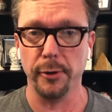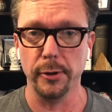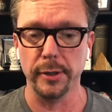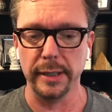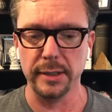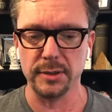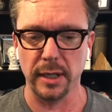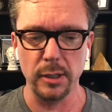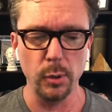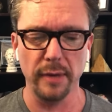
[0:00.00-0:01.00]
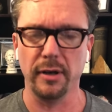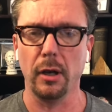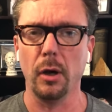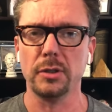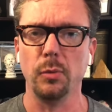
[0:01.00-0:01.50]
thirties and you
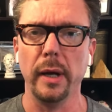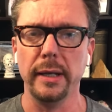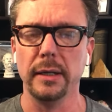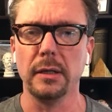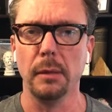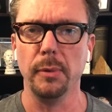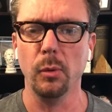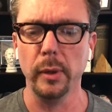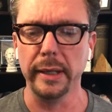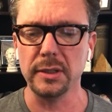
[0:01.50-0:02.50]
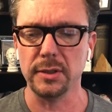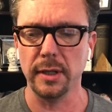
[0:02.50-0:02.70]
haven't lost weight in a couple of weeks,